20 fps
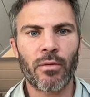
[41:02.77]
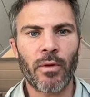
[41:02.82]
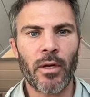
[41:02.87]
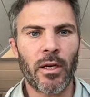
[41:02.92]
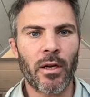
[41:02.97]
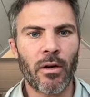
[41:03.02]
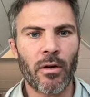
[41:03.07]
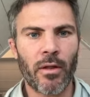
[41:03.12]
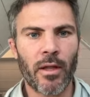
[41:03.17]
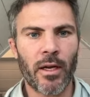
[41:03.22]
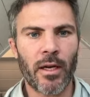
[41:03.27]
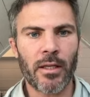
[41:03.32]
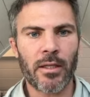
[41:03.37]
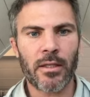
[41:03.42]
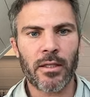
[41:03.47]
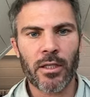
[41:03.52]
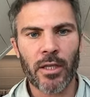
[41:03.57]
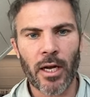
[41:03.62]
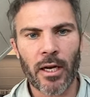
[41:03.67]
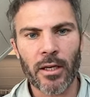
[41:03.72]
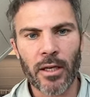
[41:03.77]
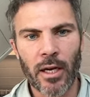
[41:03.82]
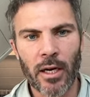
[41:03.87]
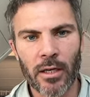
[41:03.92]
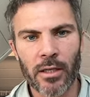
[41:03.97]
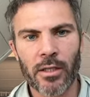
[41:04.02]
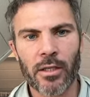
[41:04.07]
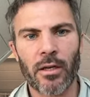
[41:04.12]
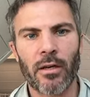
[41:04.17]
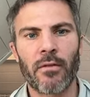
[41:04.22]
We know that it's childcare
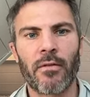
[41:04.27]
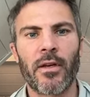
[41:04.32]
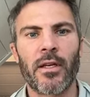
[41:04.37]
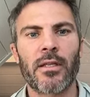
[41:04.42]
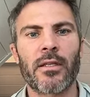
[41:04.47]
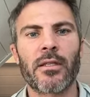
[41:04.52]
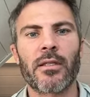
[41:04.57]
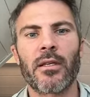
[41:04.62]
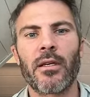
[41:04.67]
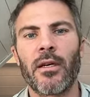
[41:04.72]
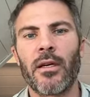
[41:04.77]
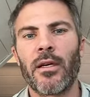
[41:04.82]
service.